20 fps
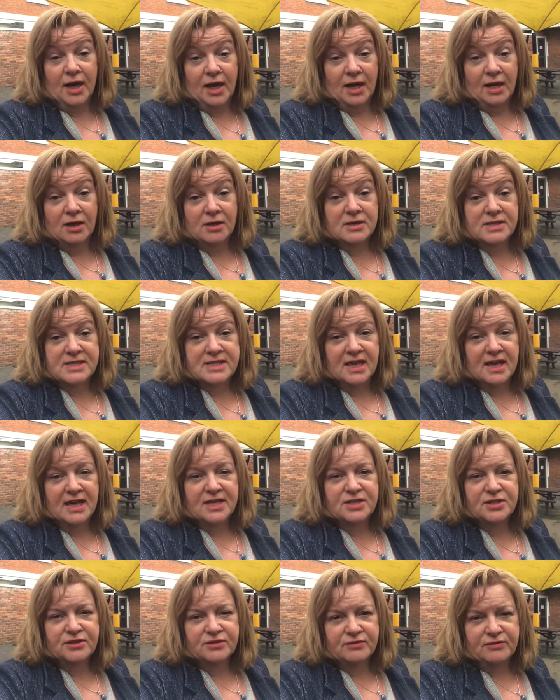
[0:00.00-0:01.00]

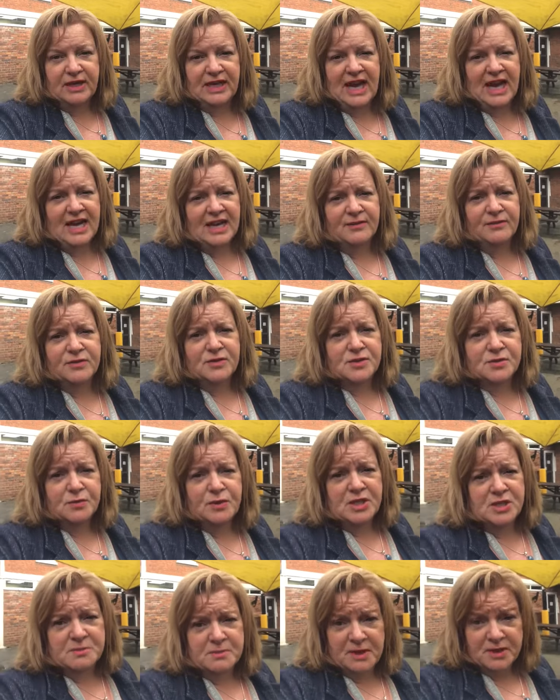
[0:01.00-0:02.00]
Alongside 3 A-levels,
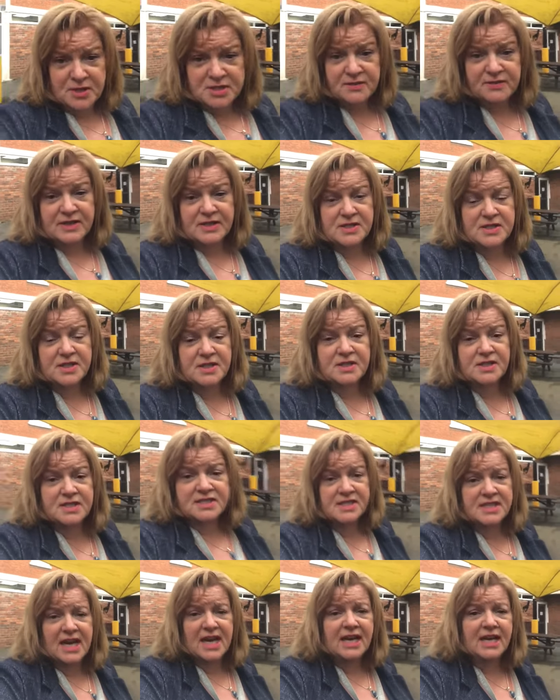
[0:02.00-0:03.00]
which most of our
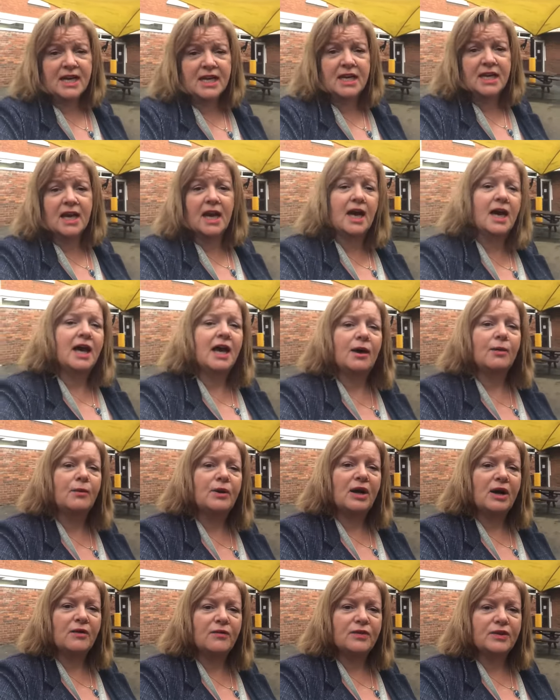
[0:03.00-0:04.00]
students take,
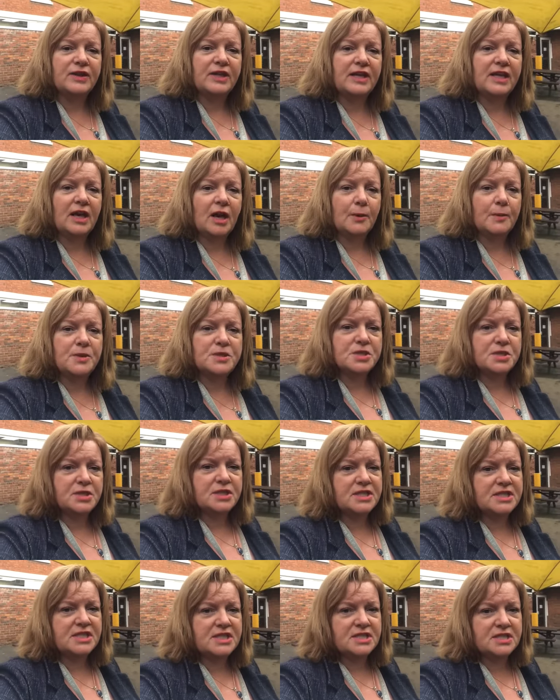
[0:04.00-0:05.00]
we offer the
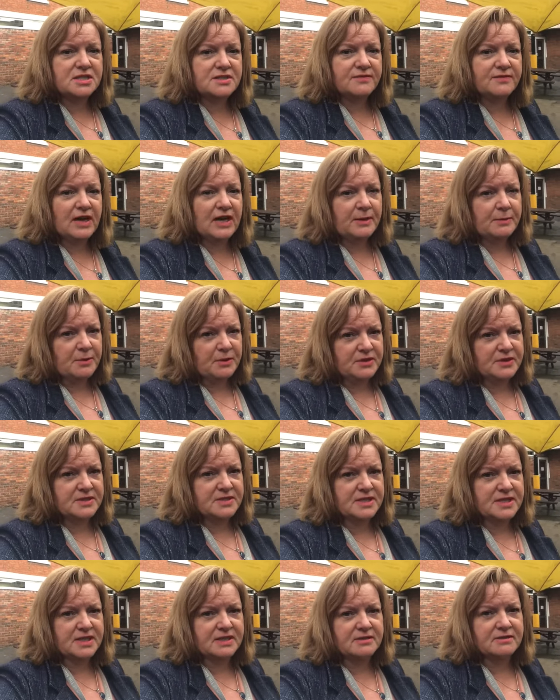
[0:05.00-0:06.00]
opportunity to develop other
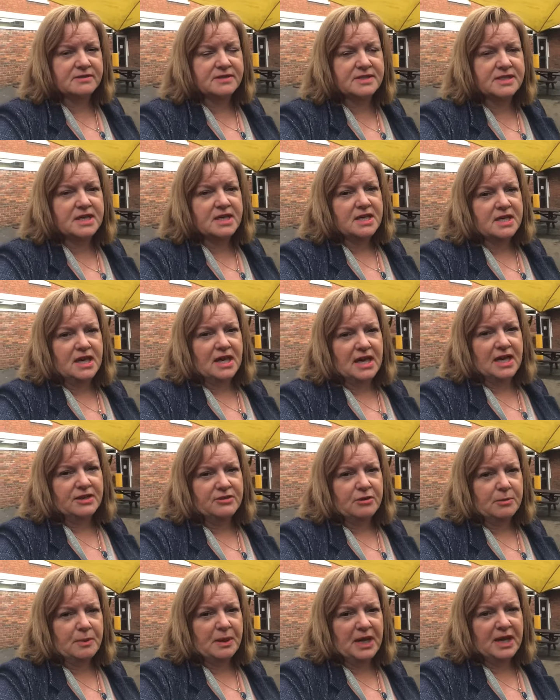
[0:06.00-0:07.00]
skills,
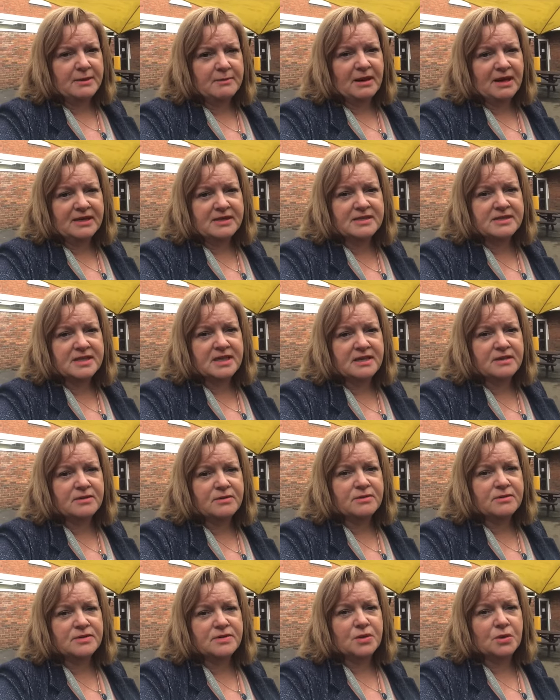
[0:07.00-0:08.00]
either applied math
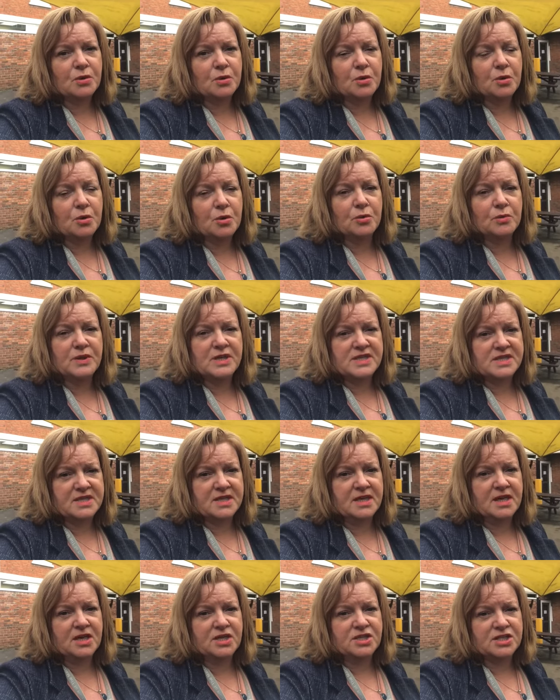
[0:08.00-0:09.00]
skills or
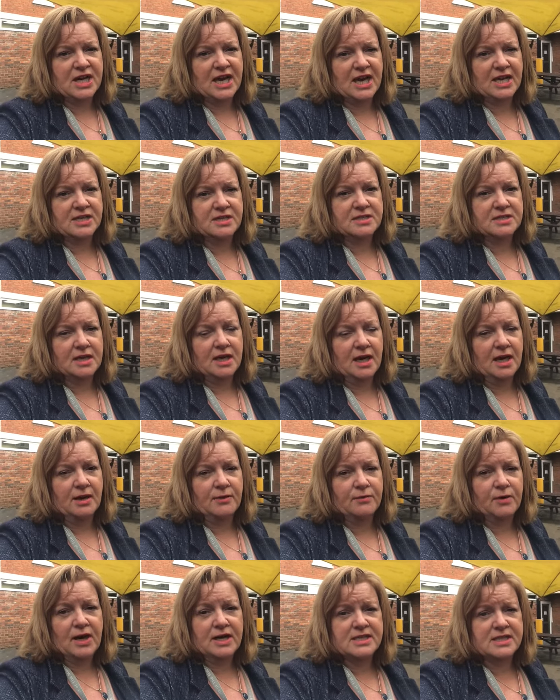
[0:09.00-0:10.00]
research and
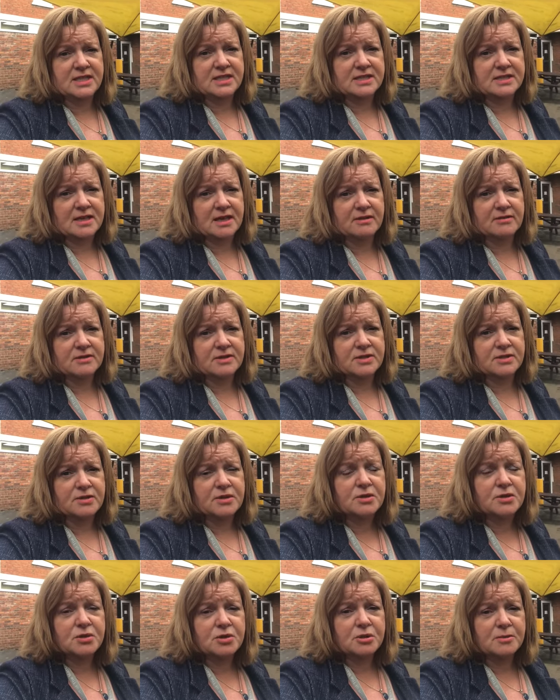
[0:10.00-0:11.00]
writing skills
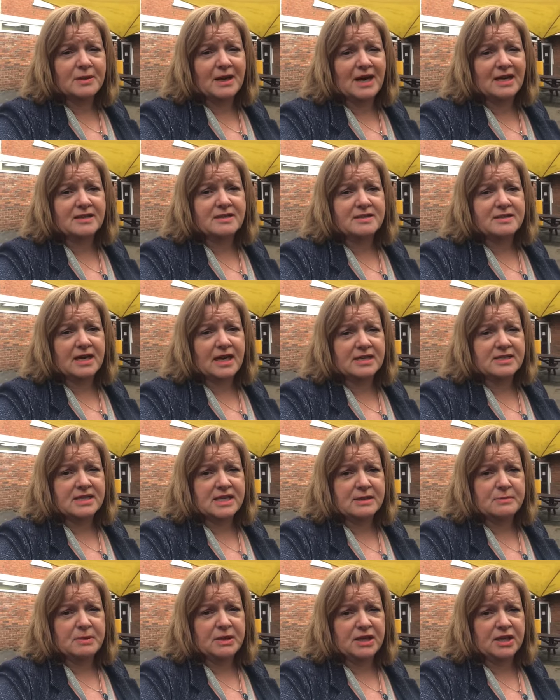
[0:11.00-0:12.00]
through Core Maths and
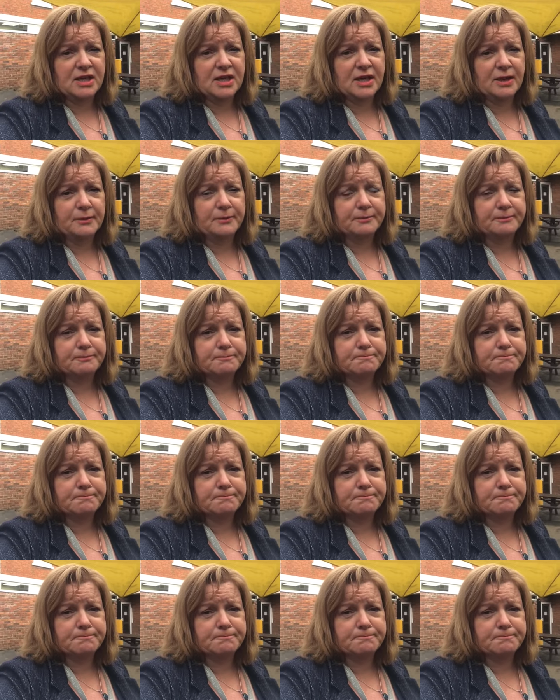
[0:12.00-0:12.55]
EPQ.